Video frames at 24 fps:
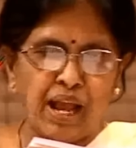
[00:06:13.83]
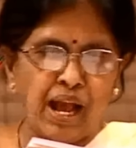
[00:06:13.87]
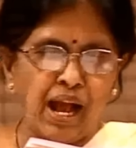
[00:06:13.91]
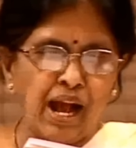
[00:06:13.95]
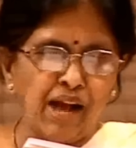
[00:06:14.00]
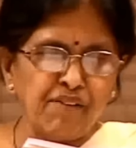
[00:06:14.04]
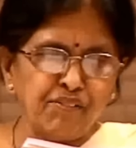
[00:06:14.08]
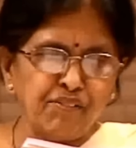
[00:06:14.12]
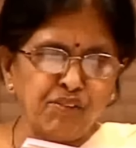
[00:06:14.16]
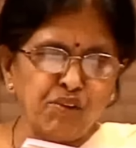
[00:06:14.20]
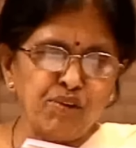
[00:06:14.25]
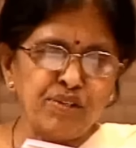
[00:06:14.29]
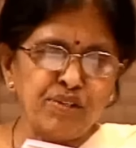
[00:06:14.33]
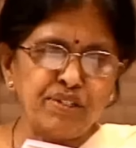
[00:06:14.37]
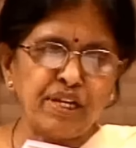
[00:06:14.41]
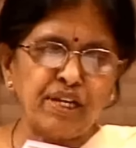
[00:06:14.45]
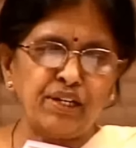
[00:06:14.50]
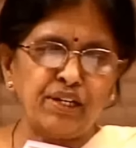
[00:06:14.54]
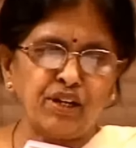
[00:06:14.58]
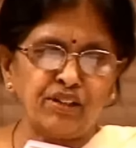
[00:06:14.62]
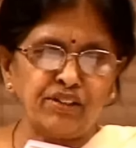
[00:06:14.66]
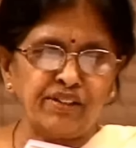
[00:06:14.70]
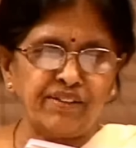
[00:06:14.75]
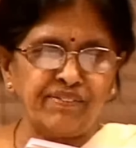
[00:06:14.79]
Of course, a
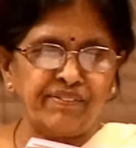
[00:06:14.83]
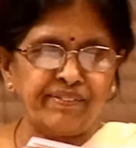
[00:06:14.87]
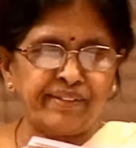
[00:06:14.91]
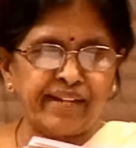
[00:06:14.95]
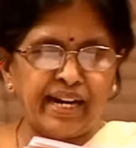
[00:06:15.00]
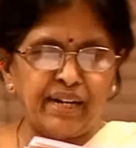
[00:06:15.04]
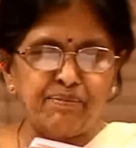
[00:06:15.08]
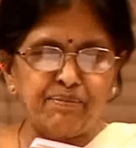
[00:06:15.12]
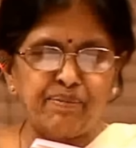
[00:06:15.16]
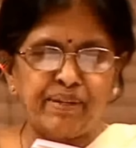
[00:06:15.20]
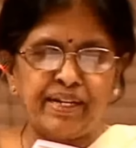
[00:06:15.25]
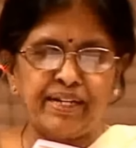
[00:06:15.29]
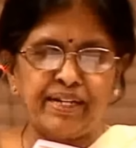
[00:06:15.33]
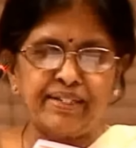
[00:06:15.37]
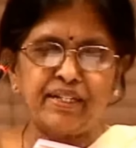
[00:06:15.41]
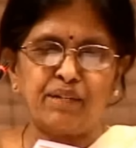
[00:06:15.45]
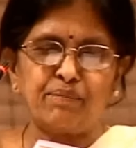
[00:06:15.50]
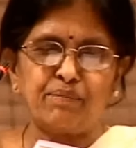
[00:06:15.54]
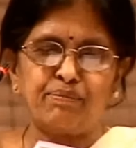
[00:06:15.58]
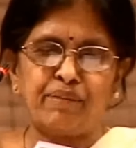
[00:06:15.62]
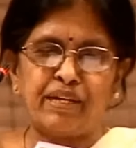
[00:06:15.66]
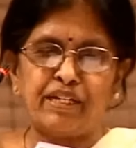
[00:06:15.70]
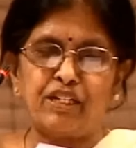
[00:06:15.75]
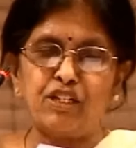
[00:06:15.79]
lot of grandparents
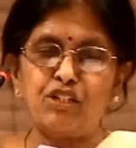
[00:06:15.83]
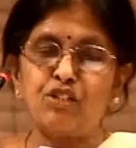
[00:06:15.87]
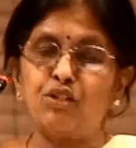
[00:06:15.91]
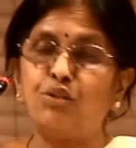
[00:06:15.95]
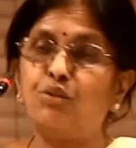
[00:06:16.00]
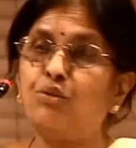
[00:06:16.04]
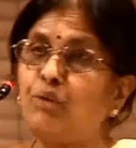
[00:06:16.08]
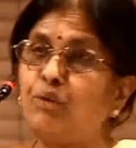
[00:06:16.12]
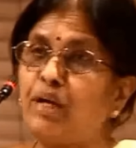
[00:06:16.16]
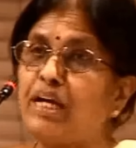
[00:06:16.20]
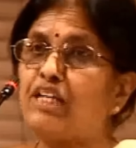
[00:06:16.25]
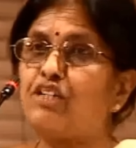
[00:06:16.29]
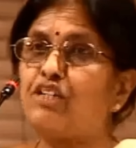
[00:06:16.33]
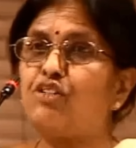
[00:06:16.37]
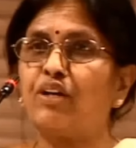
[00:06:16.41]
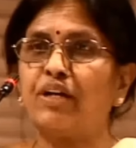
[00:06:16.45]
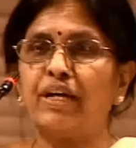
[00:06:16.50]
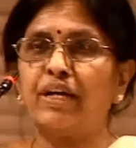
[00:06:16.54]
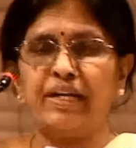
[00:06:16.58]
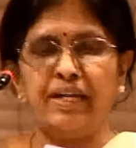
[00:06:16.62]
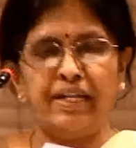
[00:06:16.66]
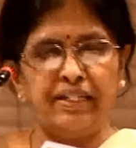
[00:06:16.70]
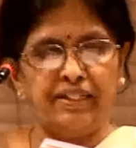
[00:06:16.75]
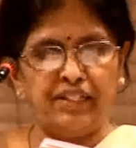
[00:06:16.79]
and parents do
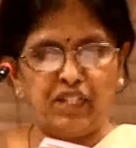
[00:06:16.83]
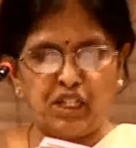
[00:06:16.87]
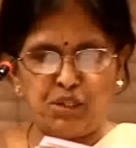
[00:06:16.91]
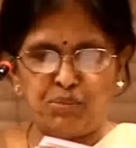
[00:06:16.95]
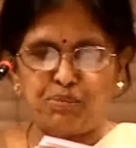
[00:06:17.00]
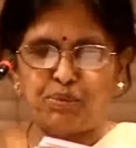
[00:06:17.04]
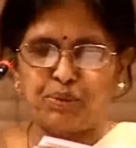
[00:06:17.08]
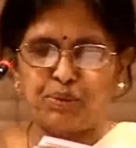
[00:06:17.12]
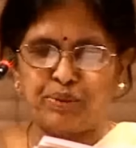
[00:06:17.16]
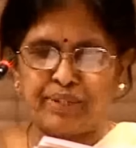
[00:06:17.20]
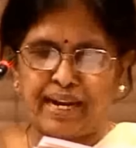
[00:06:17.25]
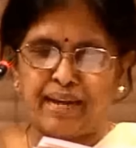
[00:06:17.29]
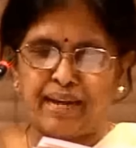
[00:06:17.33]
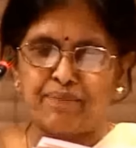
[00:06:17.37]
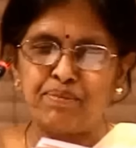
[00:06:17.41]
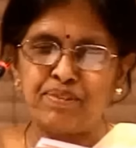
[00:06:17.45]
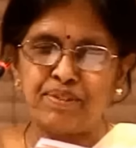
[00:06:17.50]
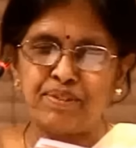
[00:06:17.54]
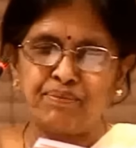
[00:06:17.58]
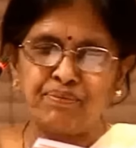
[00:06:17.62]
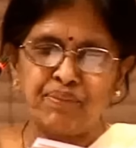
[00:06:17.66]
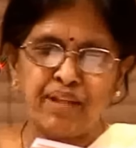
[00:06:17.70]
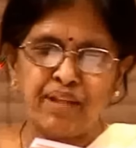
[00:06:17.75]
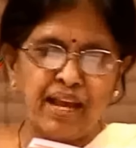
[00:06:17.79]
enjoy these programs
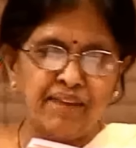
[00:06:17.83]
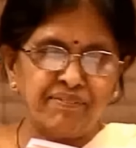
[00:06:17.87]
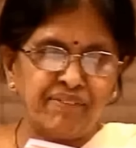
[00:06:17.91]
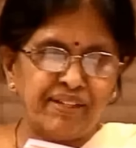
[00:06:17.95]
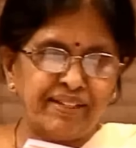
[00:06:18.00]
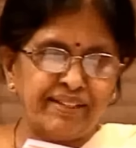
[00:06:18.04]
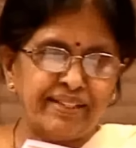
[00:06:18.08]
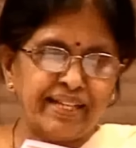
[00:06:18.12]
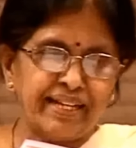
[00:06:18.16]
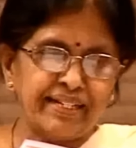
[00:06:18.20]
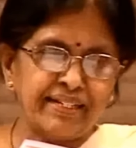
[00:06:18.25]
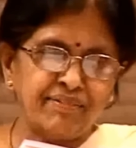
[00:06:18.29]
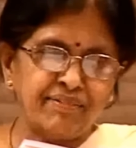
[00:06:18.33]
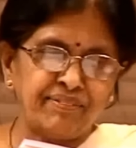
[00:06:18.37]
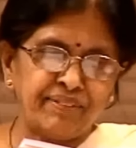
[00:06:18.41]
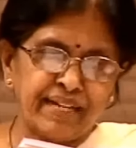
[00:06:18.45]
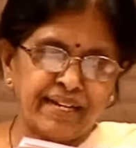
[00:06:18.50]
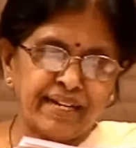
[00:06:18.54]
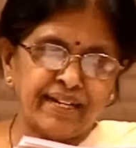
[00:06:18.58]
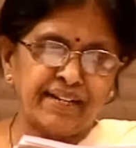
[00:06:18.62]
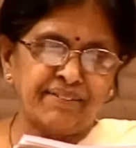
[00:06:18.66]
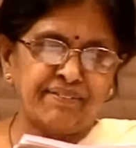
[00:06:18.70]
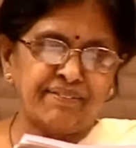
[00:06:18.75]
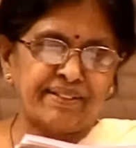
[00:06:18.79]
with their
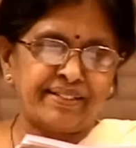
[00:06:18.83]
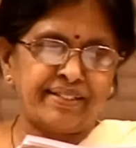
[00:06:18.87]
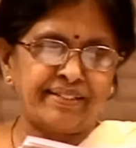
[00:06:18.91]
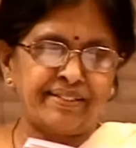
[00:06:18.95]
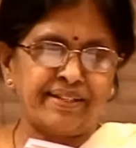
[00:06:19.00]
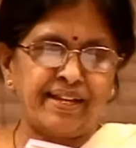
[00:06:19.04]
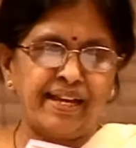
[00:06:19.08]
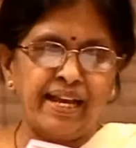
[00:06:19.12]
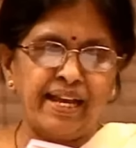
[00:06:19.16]
younger ones.